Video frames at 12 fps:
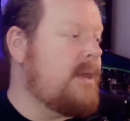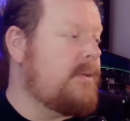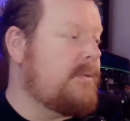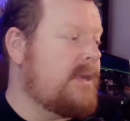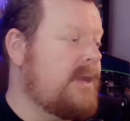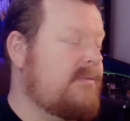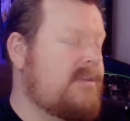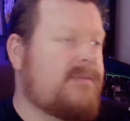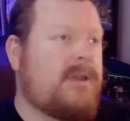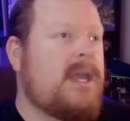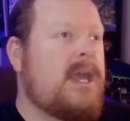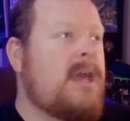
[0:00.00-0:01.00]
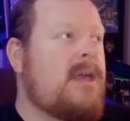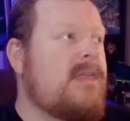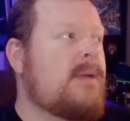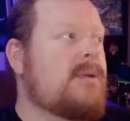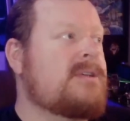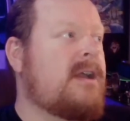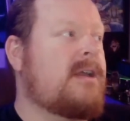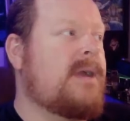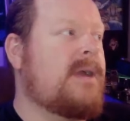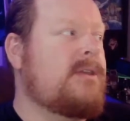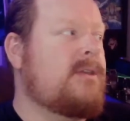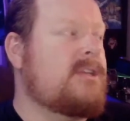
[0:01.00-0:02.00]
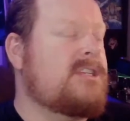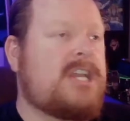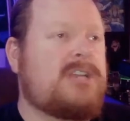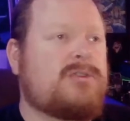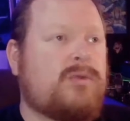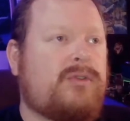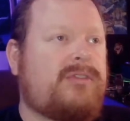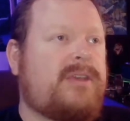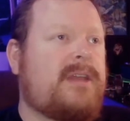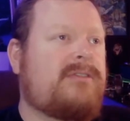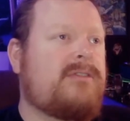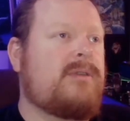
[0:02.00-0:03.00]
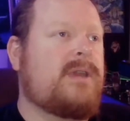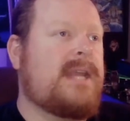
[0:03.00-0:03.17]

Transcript: you would have different. They were talking about you could change rule sets, you could